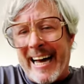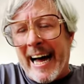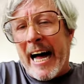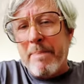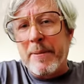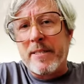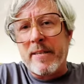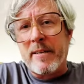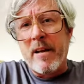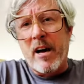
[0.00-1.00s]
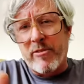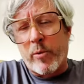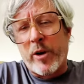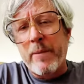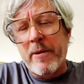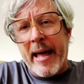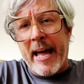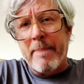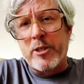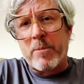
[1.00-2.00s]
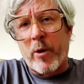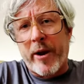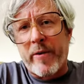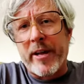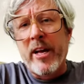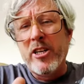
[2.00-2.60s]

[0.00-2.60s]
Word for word: opposite of working with aperture priority.